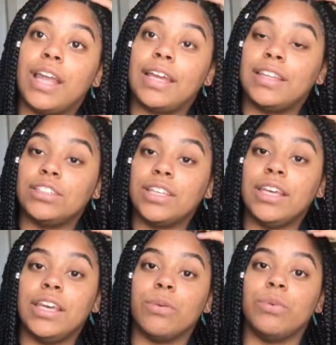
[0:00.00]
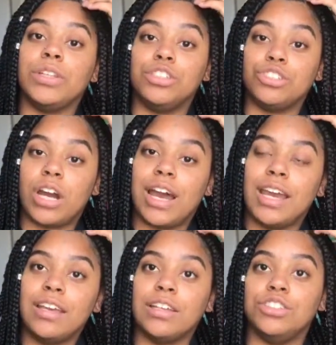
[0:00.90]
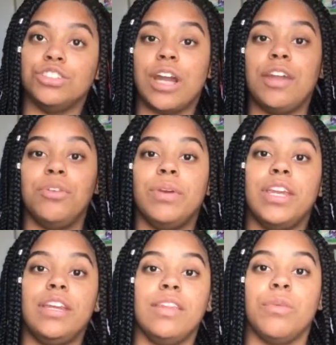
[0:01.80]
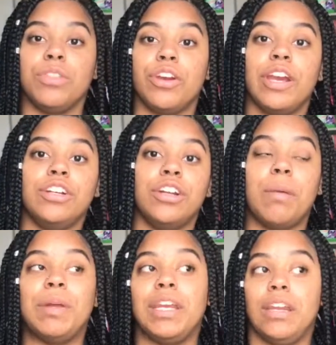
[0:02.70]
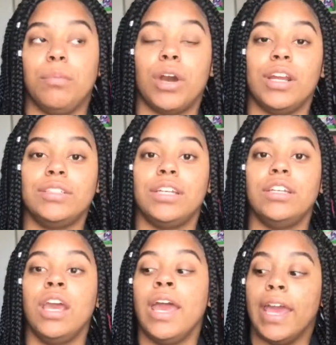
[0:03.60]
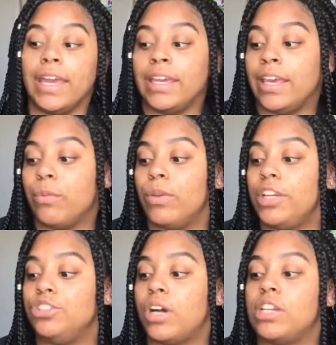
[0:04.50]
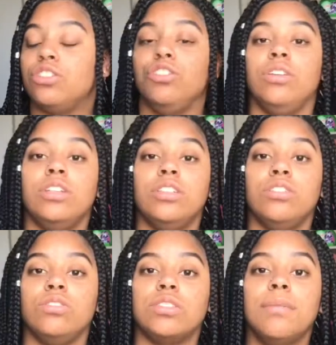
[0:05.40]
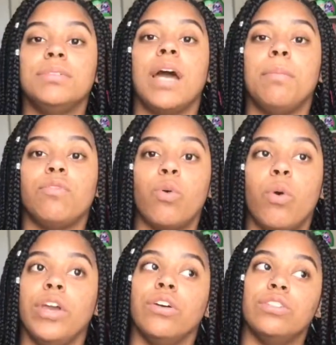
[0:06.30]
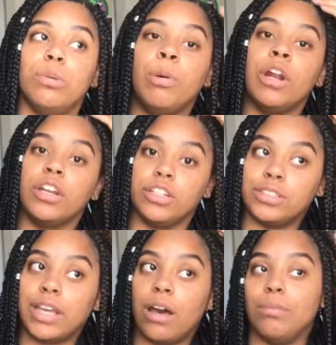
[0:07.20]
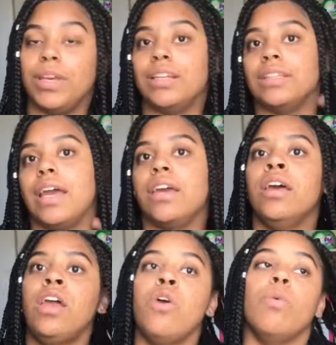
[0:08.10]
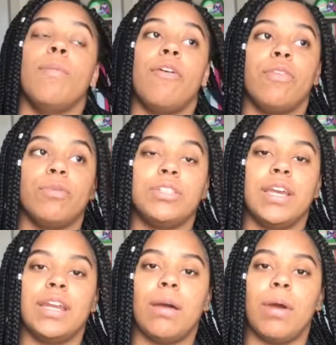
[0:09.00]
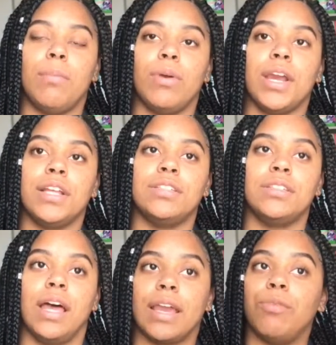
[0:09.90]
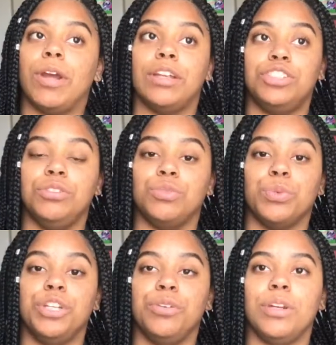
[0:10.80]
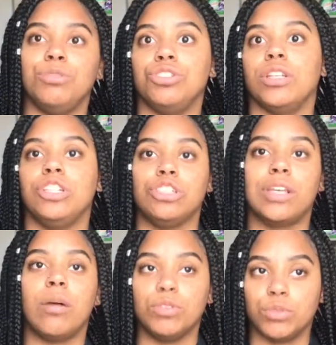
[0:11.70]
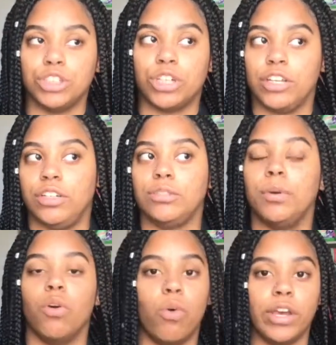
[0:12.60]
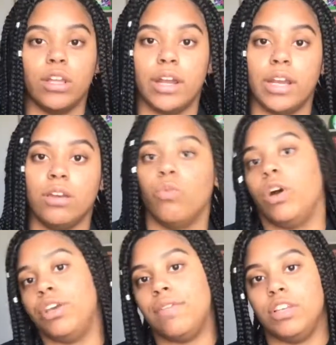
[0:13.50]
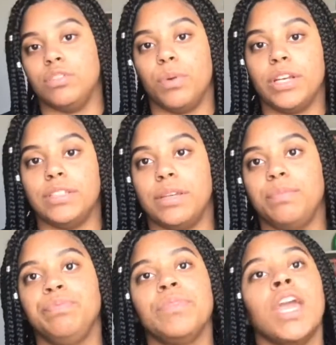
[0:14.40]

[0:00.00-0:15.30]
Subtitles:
Like this can get really dry because you're not doing anything with your hair, you're not putting any products in. It can get really dry, so you need to use some type of oil to put on your scalp, because like when my friend was taking out my braids, like when she was redoing them, she was like, your scalp is really dry, you need to put oil on it while you have these braids in.